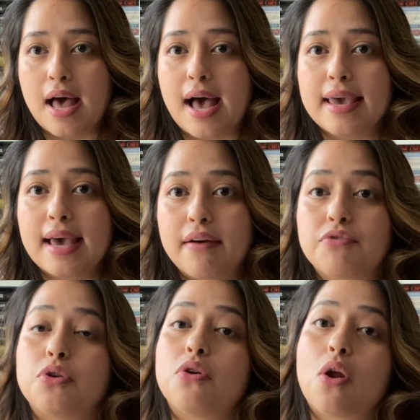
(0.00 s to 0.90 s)
I have
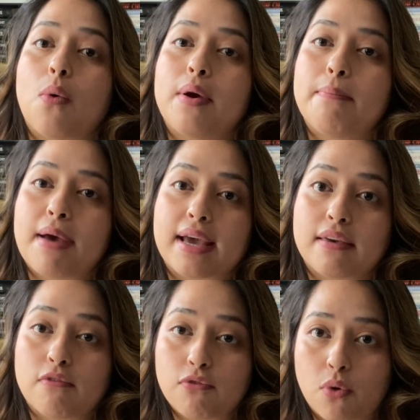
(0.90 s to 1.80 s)
to know it back
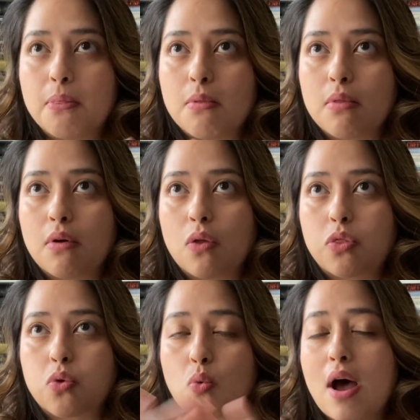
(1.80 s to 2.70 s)
and forth.
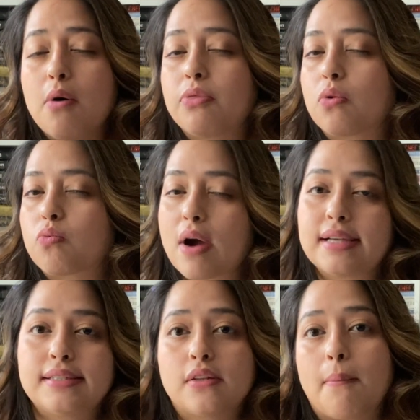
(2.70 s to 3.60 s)
Throughout the
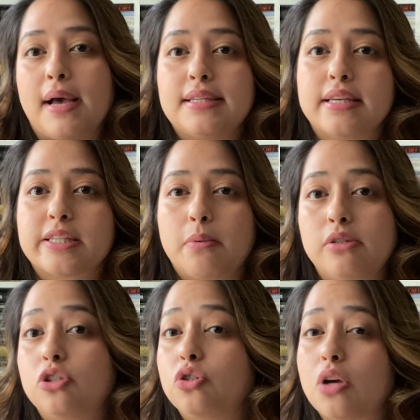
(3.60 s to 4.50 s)
rest of my 6
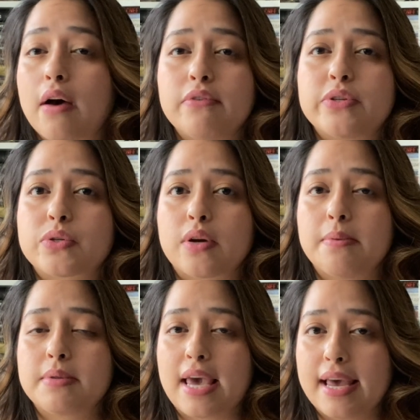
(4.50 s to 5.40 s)
months,
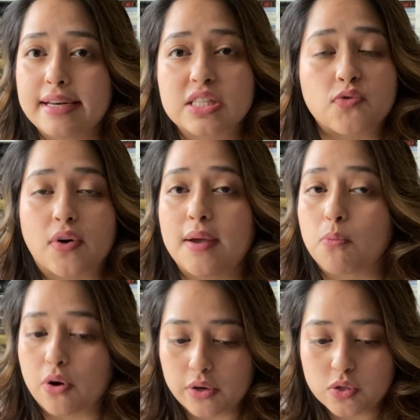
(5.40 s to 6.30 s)
JavaScript and its
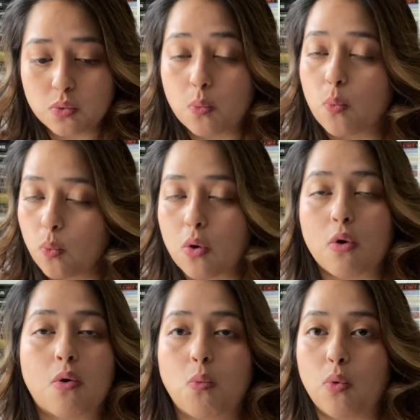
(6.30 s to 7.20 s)
frameworks
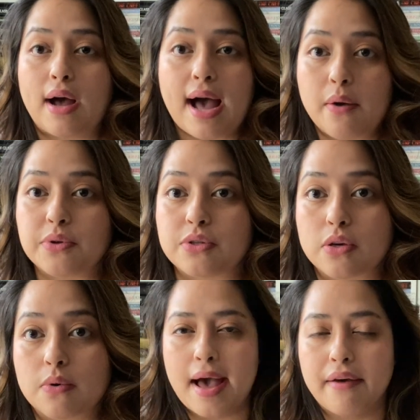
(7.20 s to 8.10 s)
were what I was
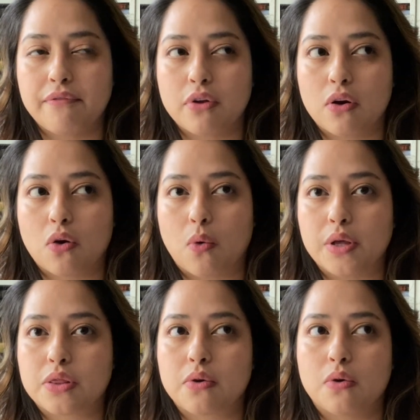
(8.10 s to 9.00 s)
doing. After
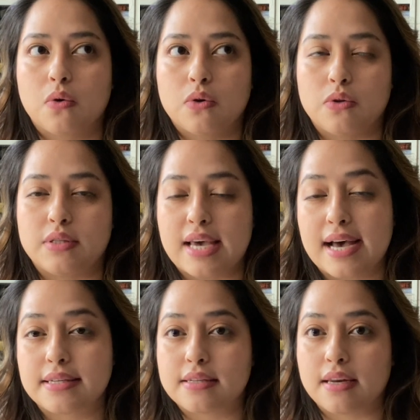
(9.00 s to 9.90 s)
going through
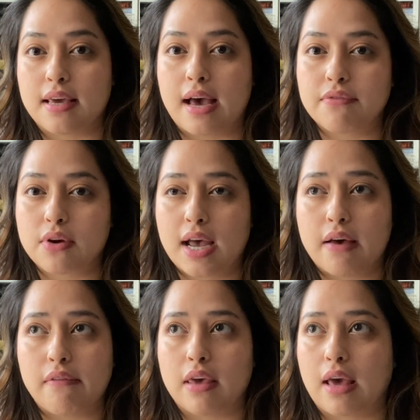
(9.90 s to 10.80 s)
Udacity, after
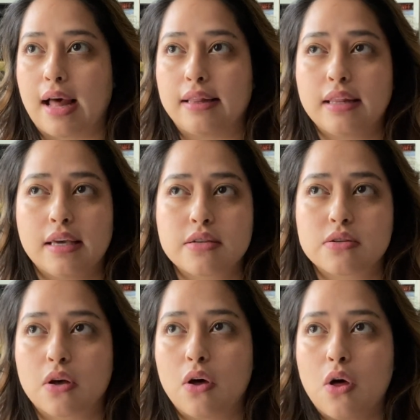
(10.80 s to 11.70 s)
having at
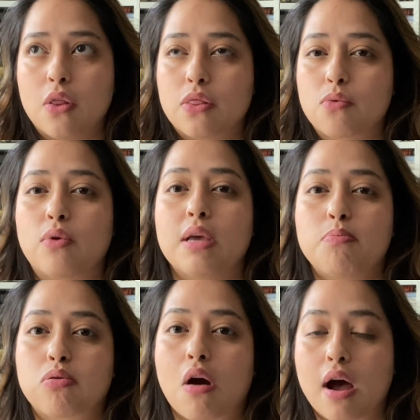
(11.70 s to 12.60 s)
least 3
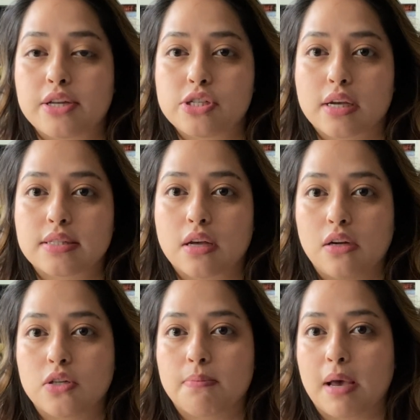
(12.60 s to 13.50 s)
projects
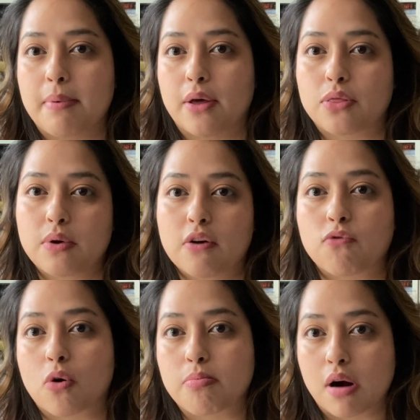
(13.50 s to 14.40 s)
under my belt, 3 to
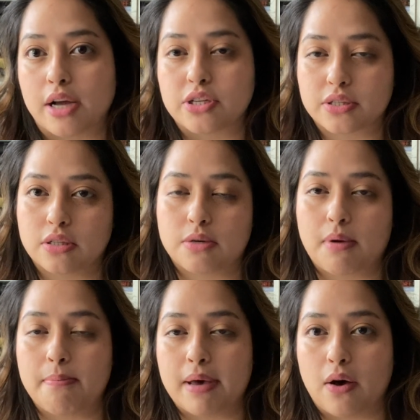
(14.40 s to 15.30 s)
4 projects under
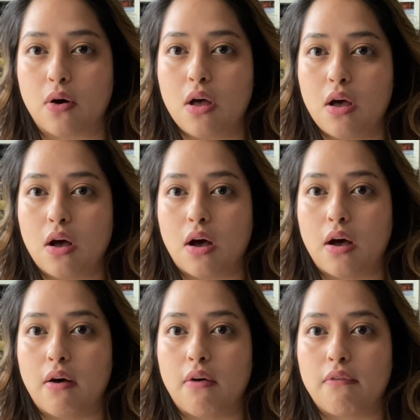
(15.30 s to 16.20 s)
my belt
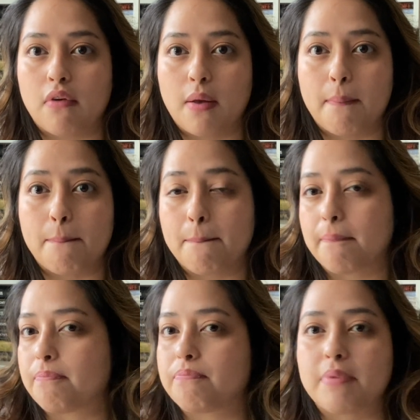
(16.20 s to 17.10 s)
of
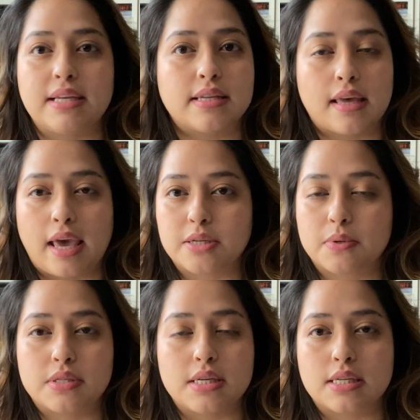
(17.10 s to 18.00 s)
basic
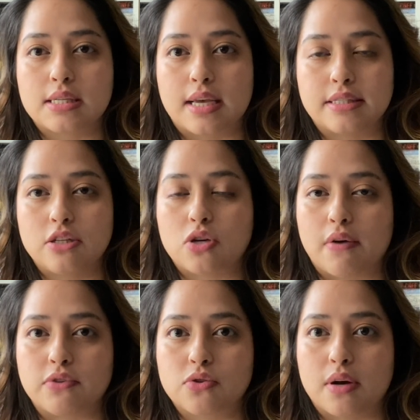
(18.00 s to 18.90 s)
HTML, CSS, and
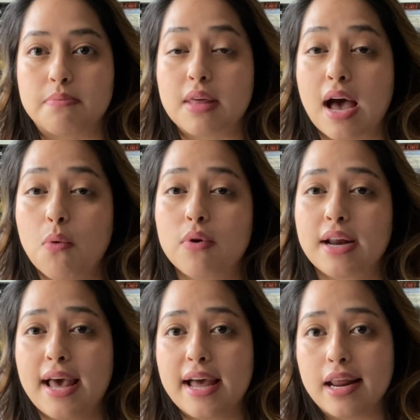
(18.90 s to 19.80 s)
JavaScript, I went
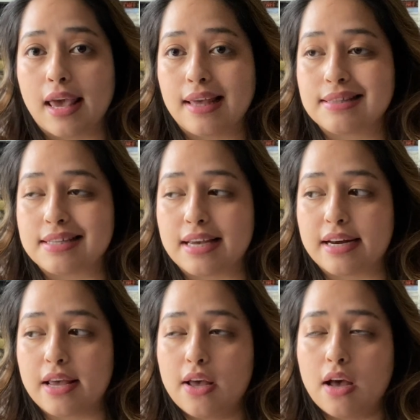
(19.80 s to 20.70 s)
ahead and
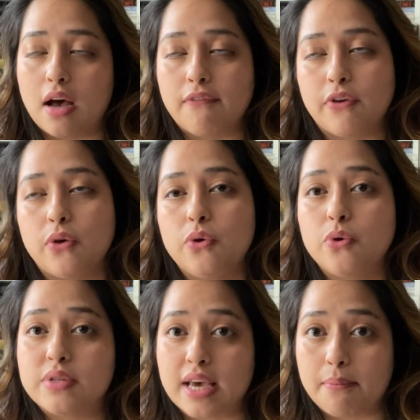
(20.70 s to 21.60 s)
did a
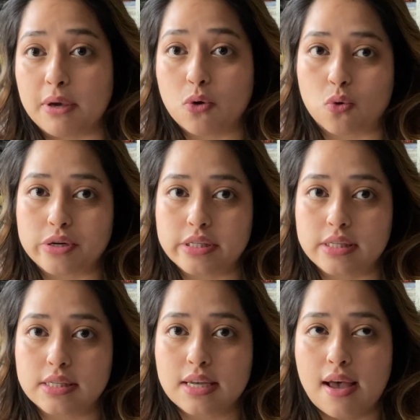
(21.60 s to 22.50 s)
few Udemy
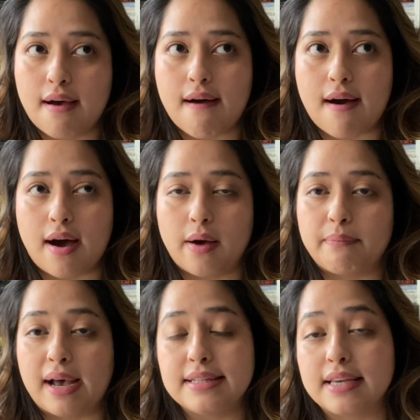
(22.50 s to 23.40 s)
courses.
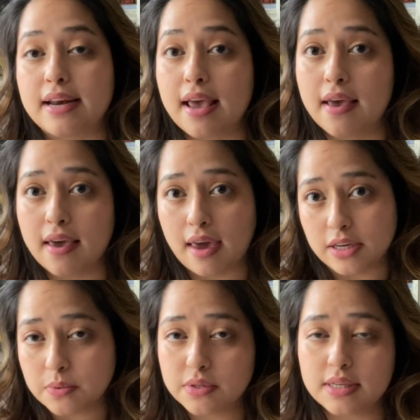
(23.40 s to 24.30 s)
I did
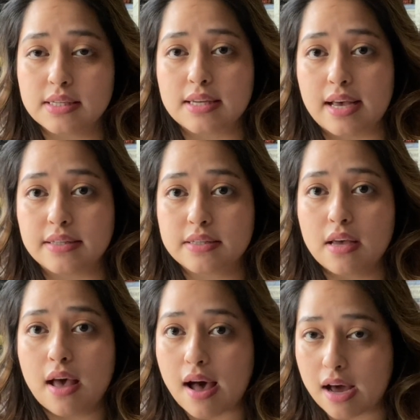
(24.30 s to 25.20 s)
HTML, CSS,
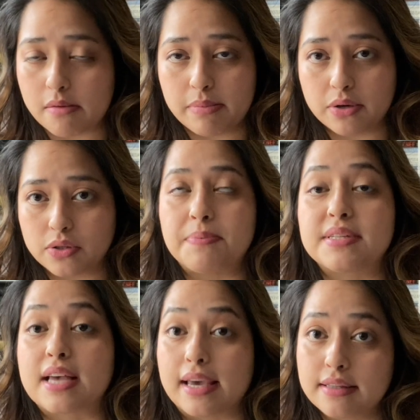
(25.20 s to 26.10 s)
how to build a
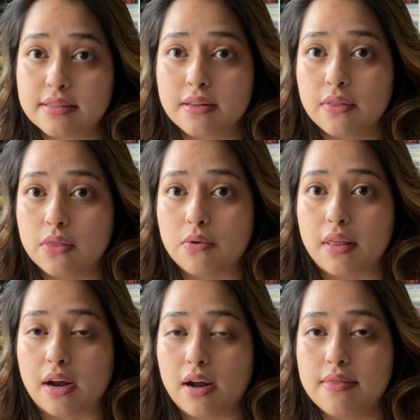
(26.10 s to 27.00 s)
site through
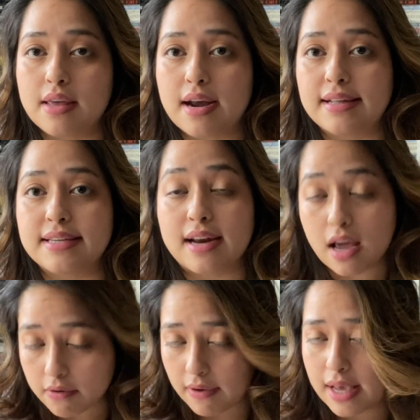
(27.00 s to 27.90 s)
there, and then I did
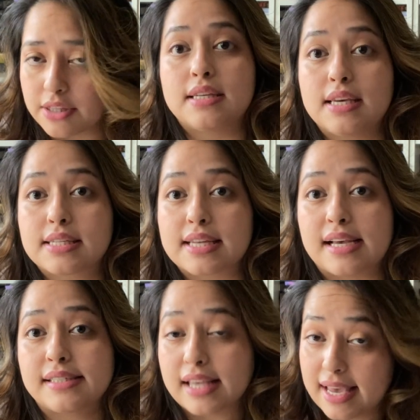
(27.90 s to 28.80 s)
advanced
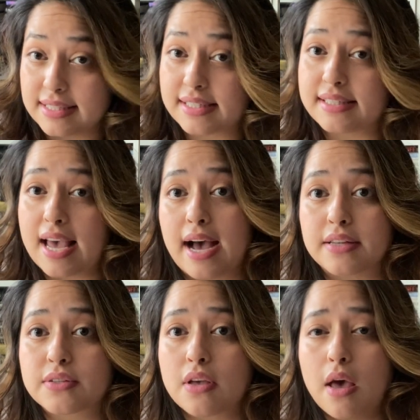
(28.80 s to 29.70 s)
CSS and
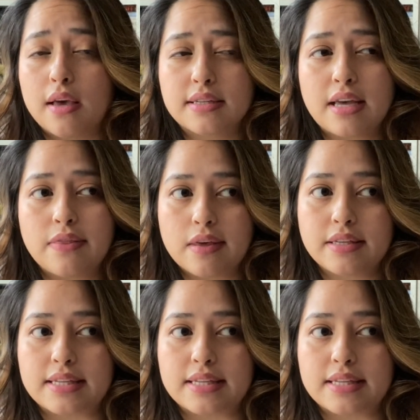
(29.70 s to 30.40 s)
Sass, because I think